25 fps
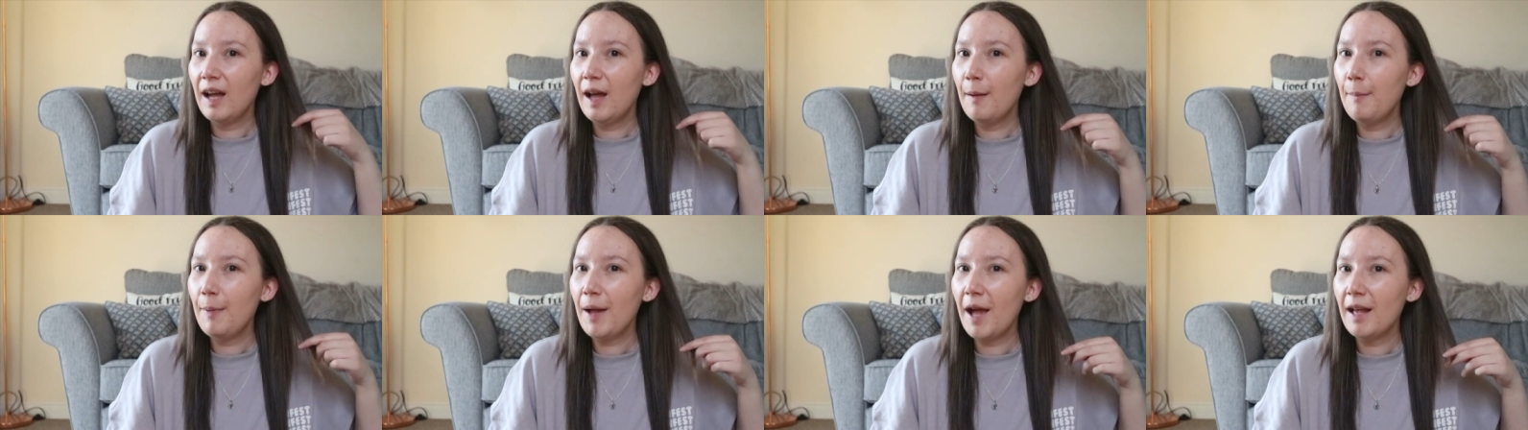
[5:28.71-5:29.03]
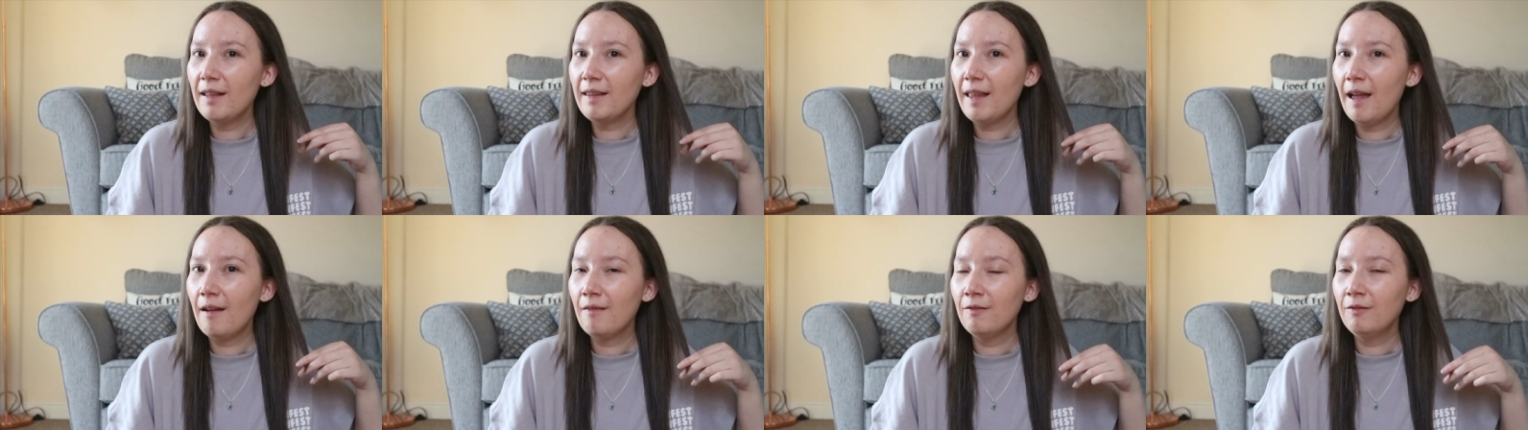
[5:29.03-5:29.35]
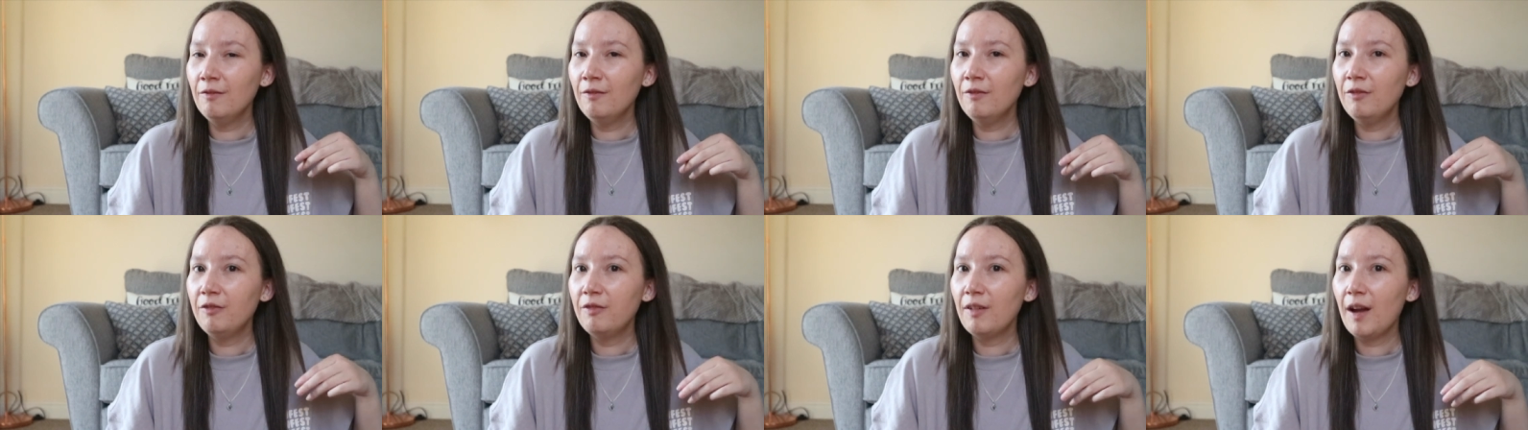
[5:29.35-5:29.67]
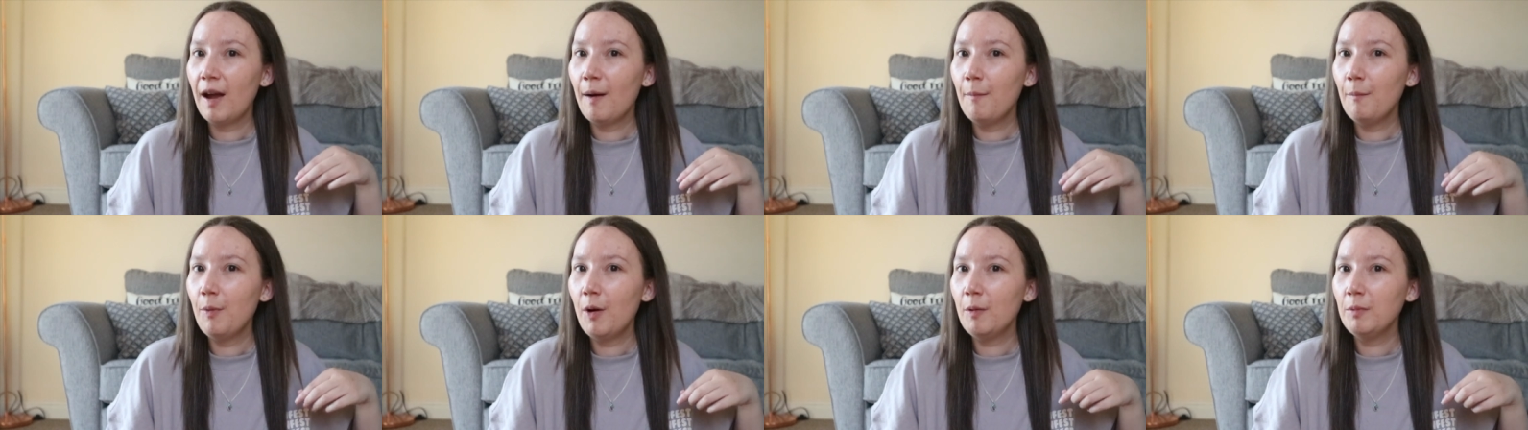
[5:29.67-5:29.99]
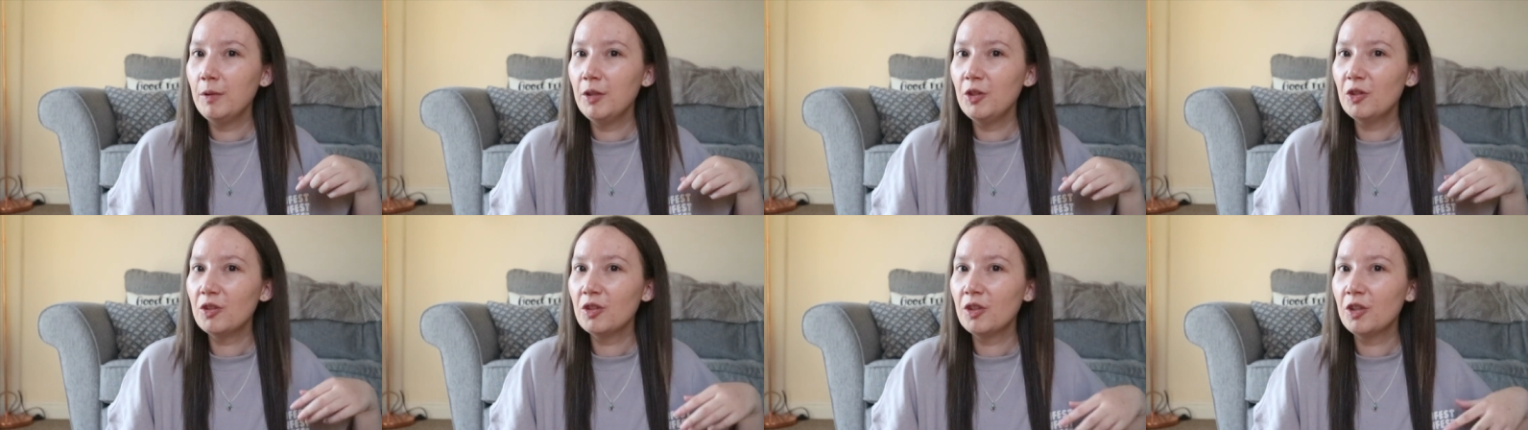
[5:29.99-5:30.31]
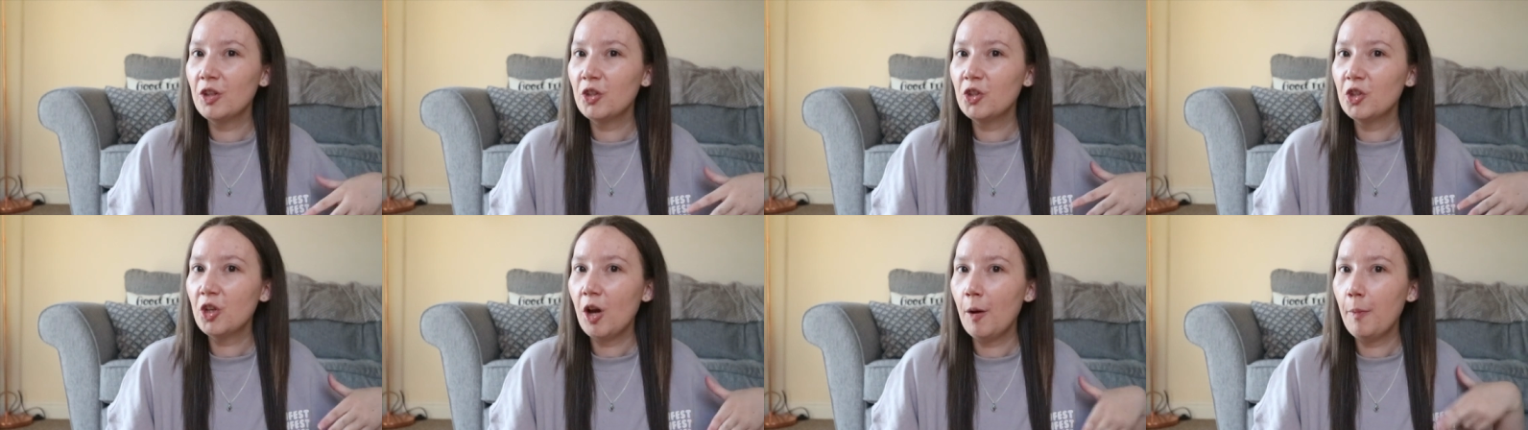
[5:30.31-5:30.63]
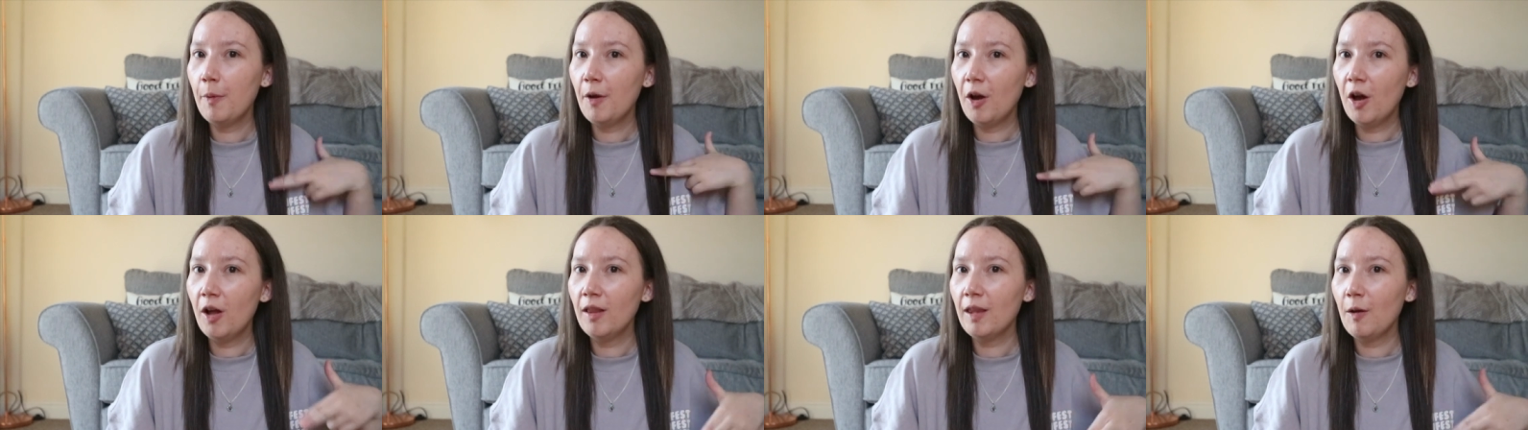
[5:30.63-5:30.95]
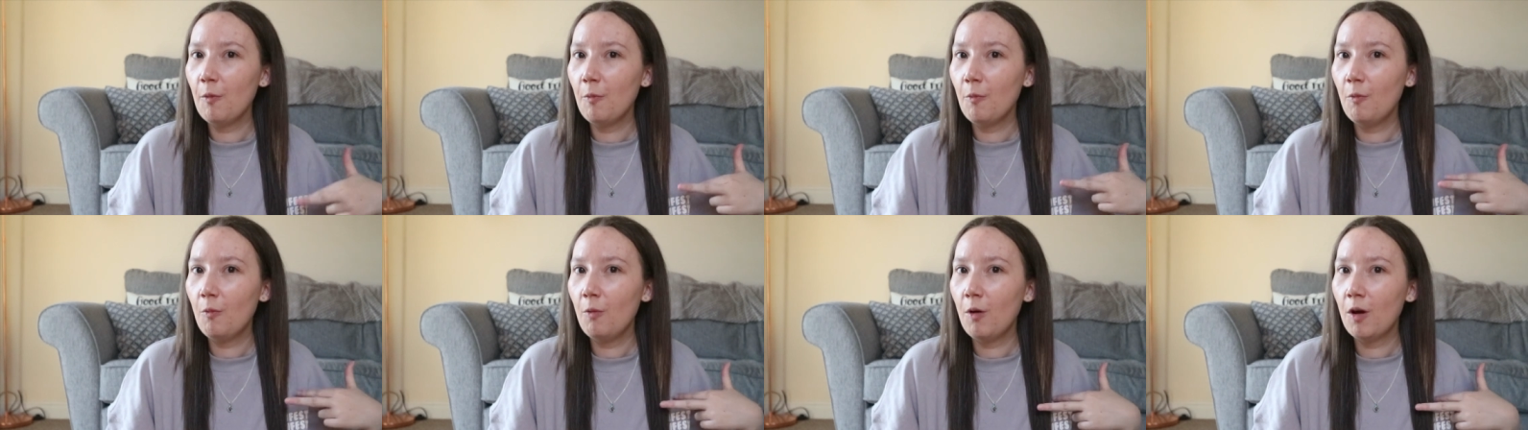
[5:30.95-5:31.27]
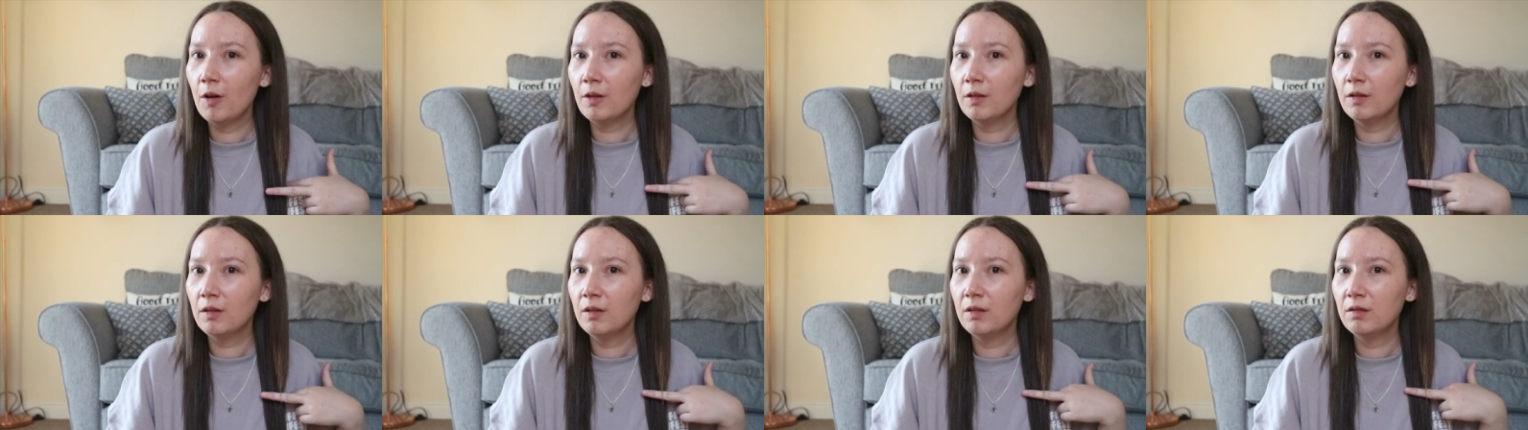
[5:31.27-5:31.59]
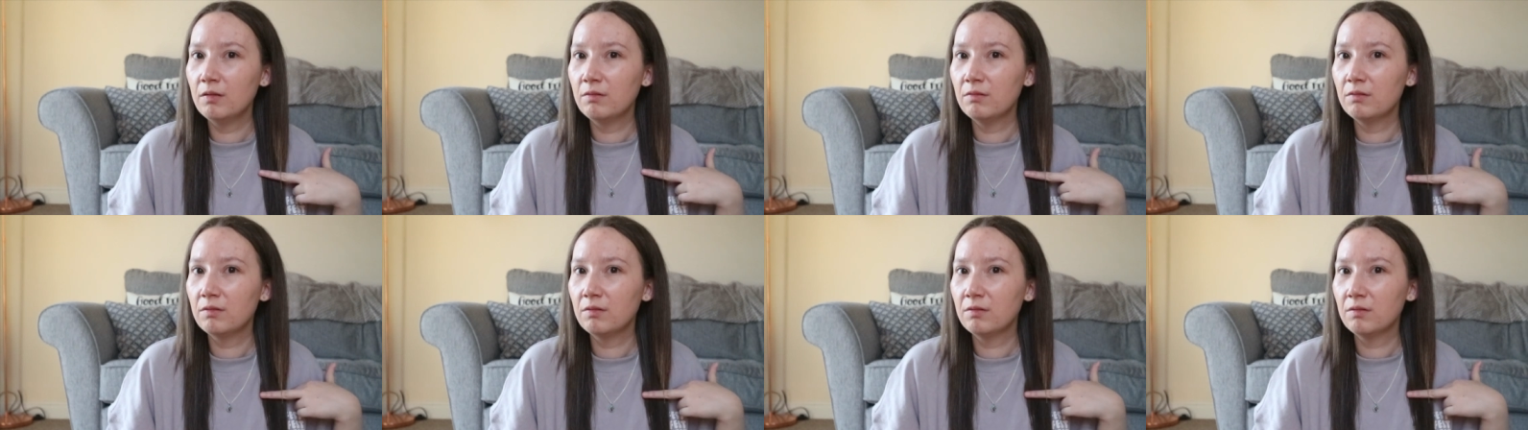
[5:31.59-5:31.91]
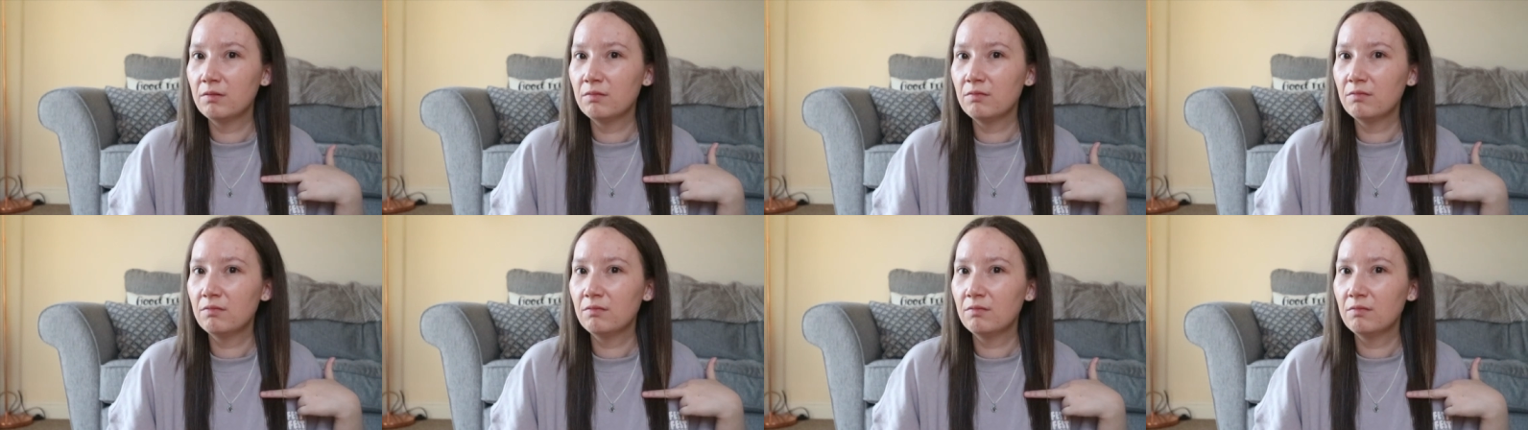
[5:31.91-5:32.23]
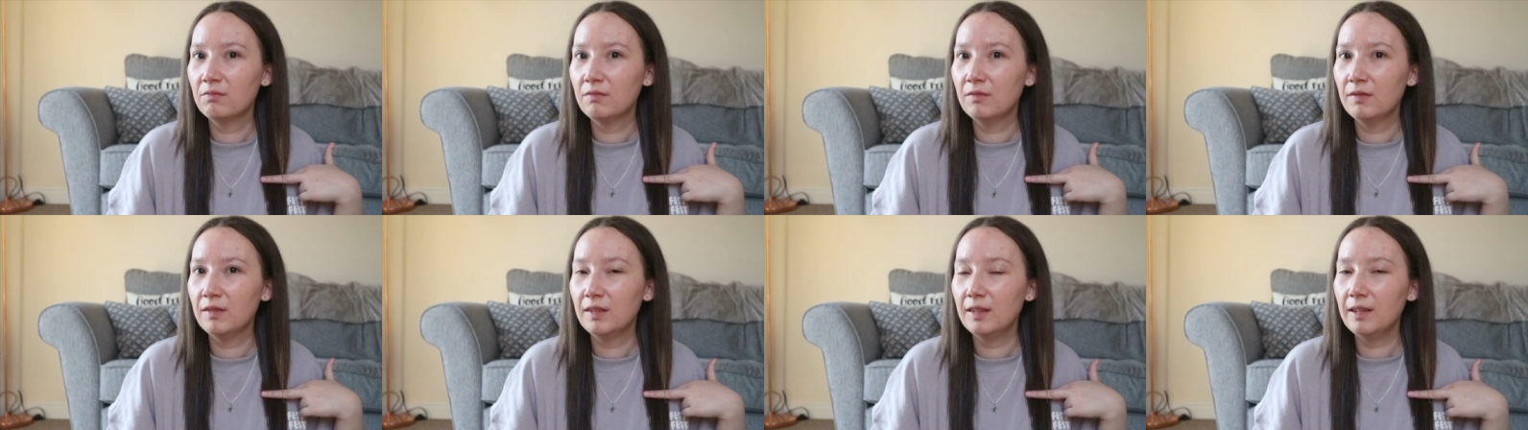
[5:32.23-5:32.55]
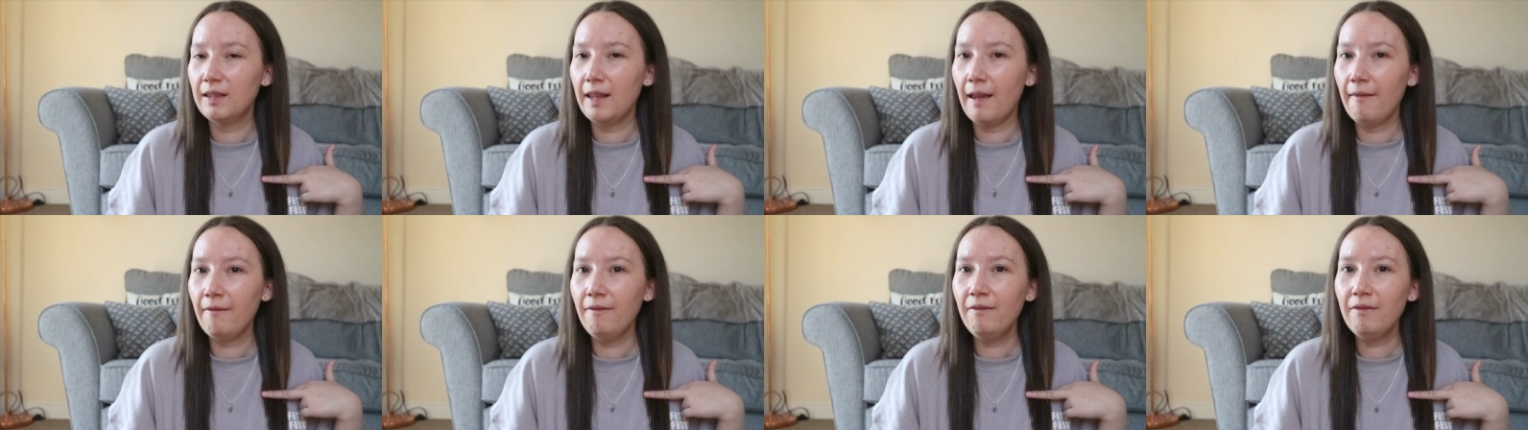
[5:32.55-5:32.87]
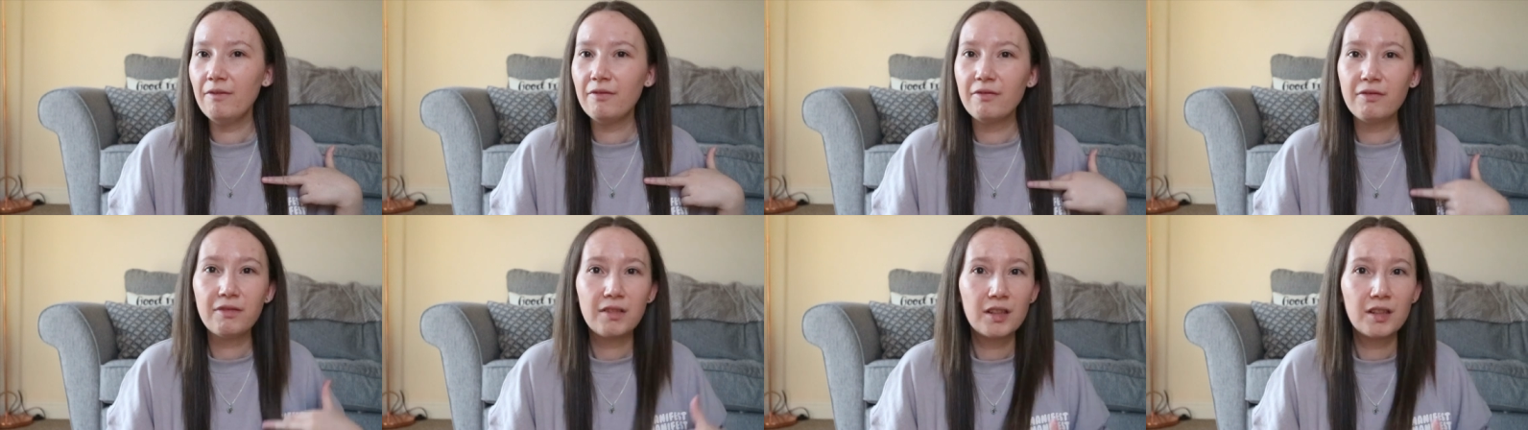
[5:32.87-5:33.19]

better length, I'm probably just going to chop it all at one length.